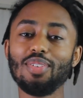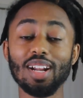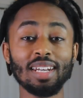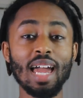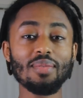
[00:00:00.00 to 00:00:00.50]
For
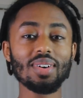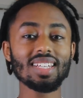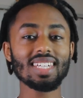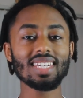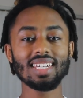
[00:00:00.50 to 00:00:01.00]
the day
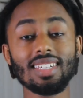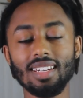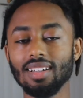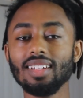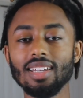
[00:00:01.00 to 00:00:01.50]
ones,
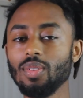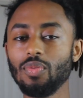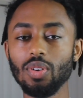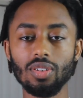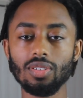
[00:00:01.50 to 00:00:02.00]
still,
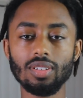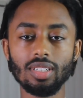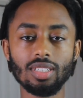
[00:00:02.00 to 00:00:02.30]
if you're